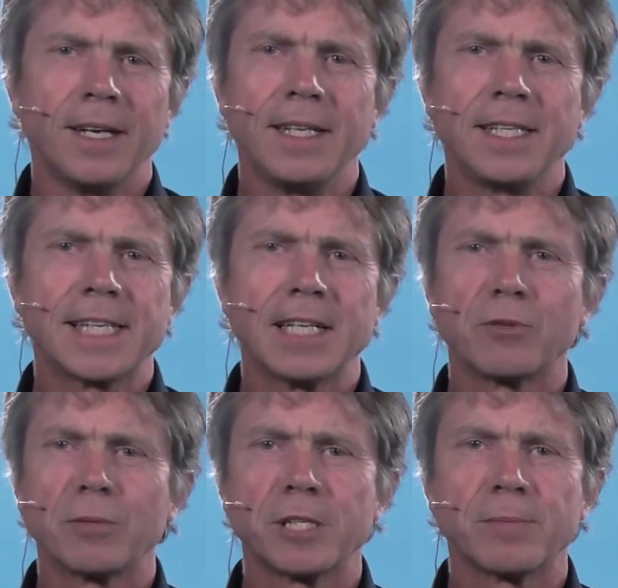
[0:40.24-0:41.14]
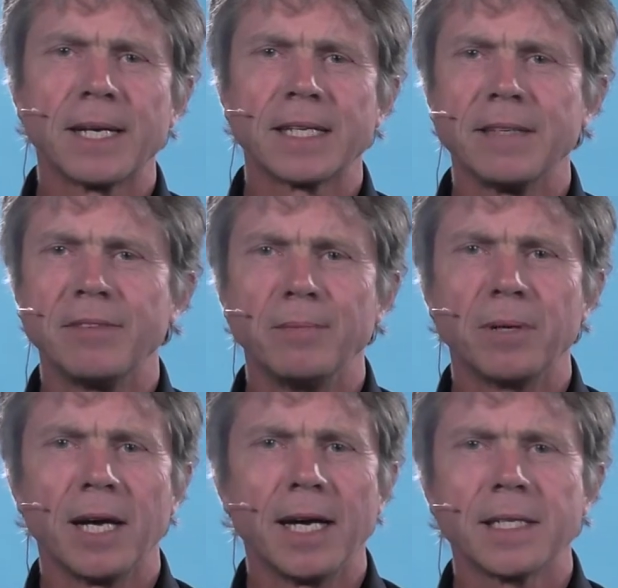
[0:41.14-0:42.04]
A decentered perspective
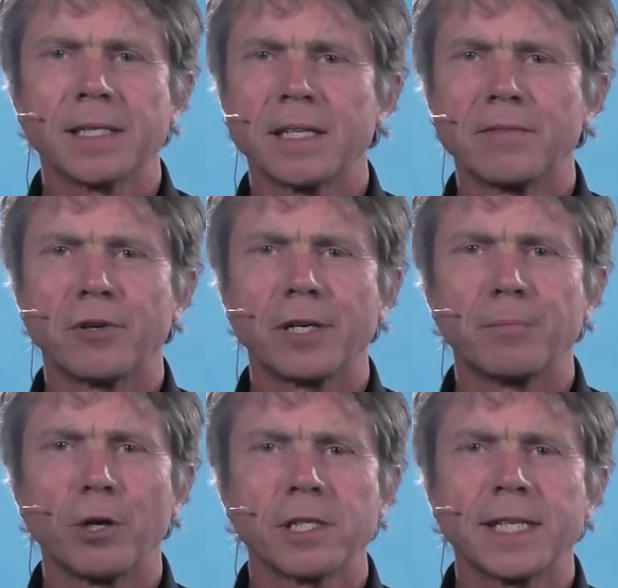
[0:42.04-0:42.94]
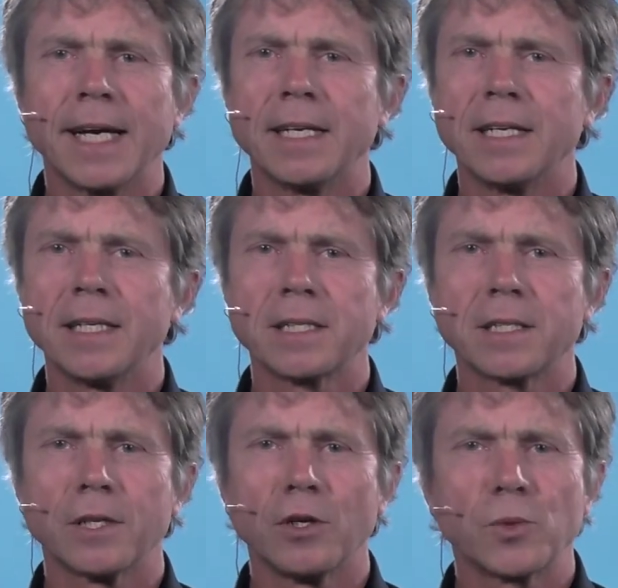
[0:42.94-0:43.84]
implies that the foreign policy
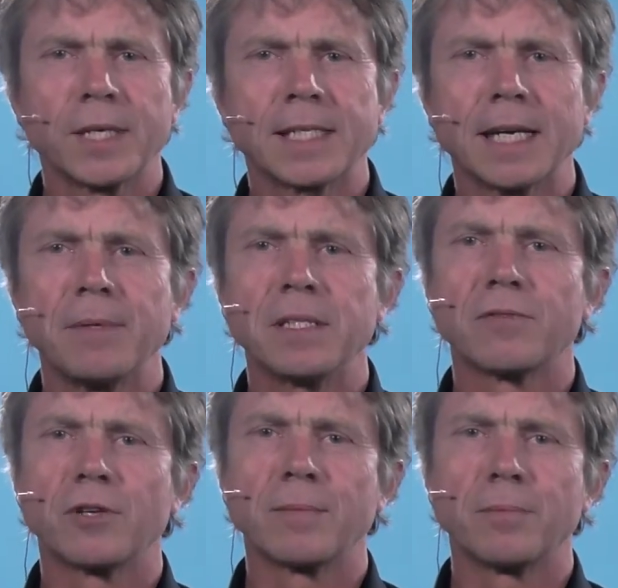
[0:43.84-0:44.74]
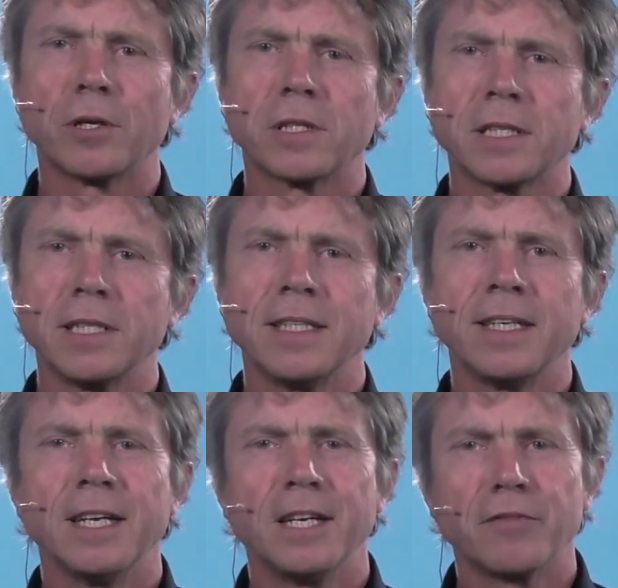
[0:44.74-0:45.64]
analyst also examines foreign policy
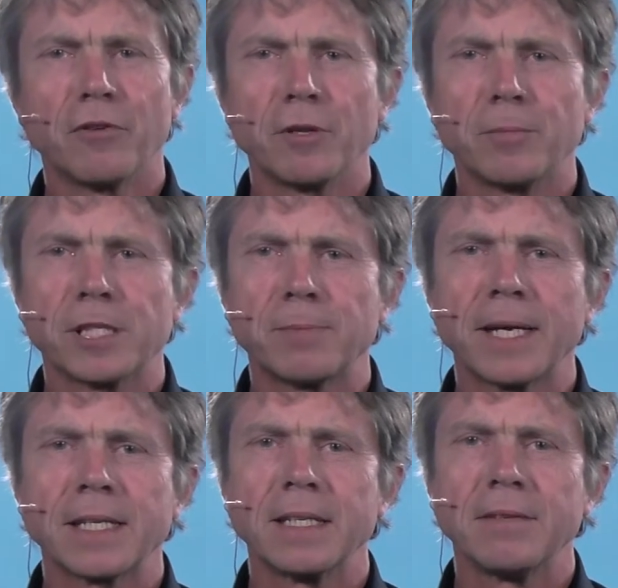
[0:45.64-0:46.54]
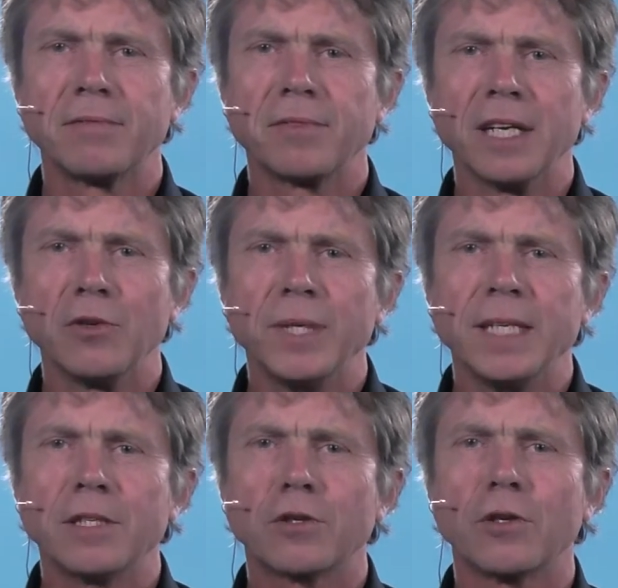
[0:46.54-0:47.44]
from the perspective and
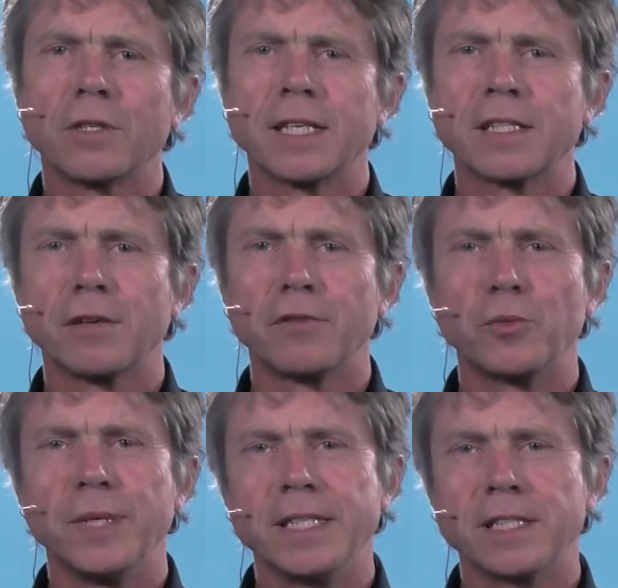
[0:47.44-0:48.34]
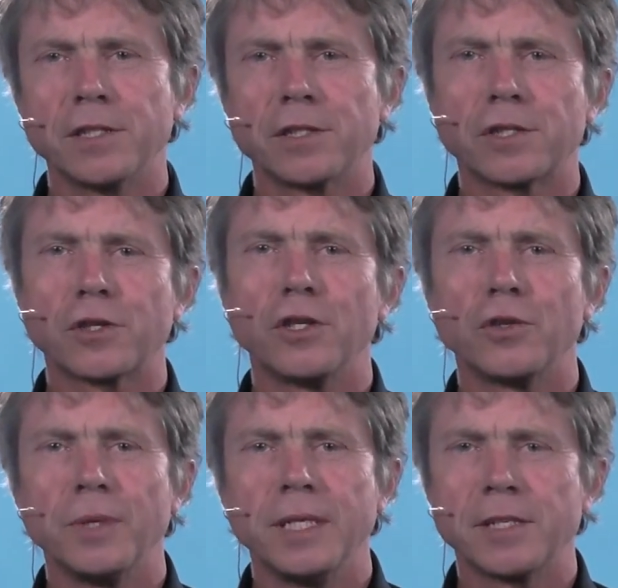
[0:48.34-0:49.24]
within the context of the regions,
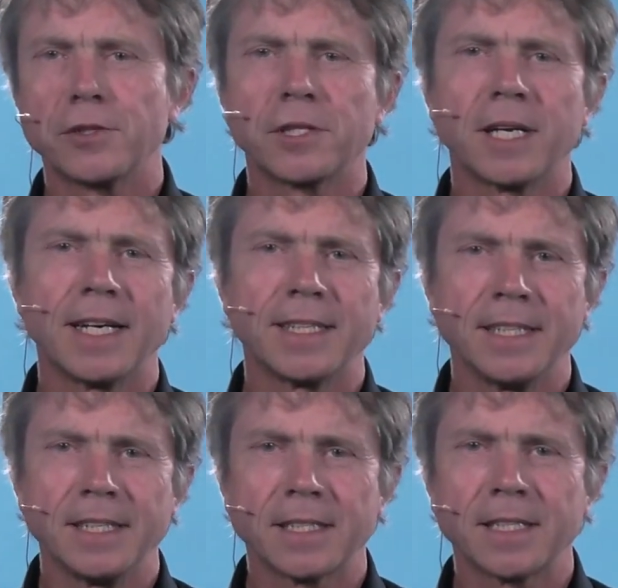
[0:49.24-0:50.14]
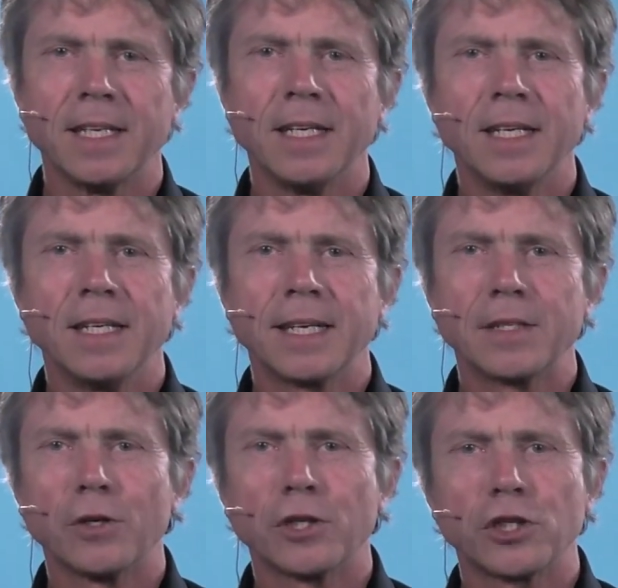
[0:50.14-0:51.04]
countries and societies that
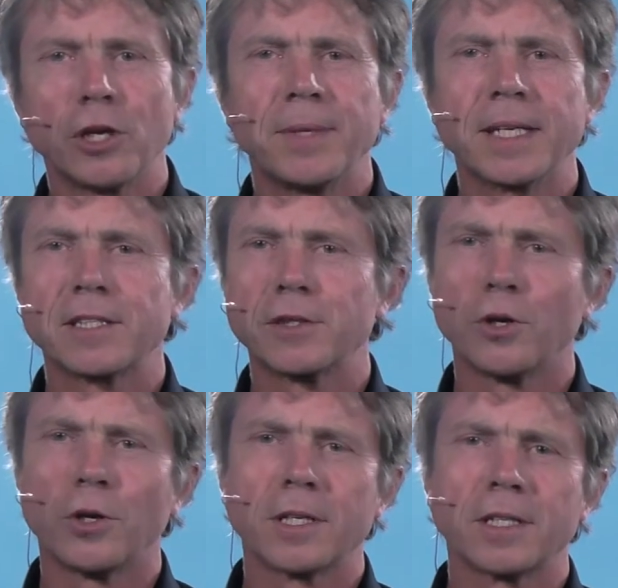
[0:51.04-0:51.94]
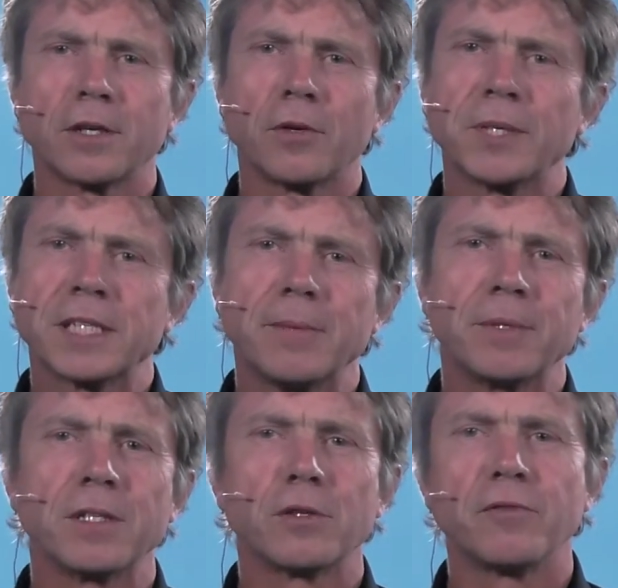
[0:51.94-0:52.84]
are the subject, target or
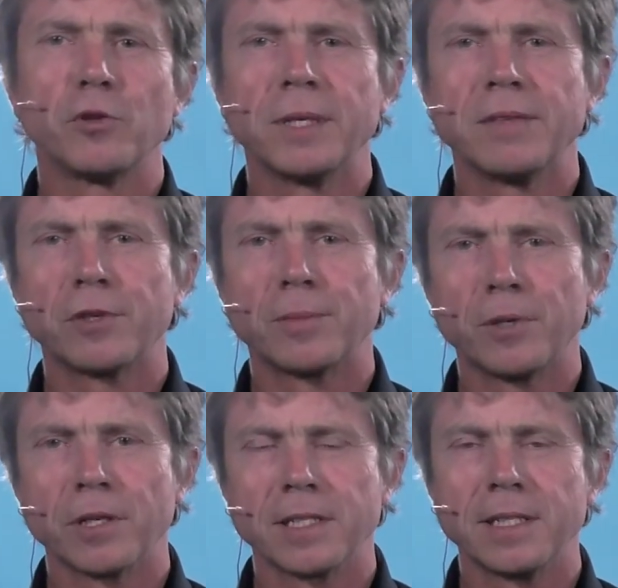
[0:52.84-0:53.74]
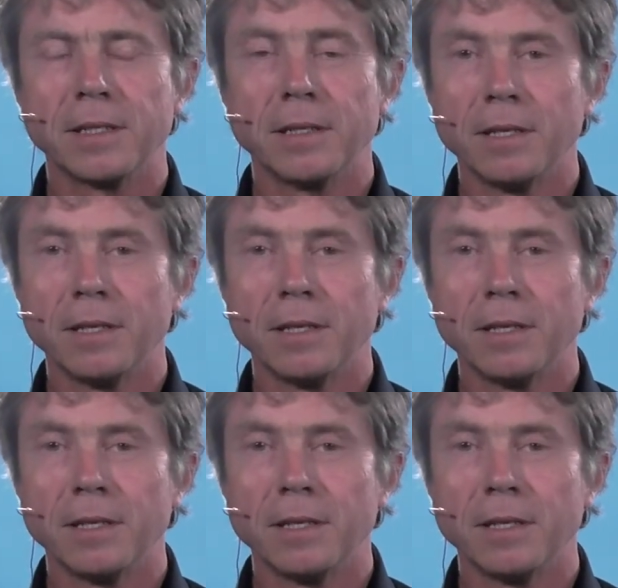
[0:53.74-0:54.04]
recipient of European foreign policy,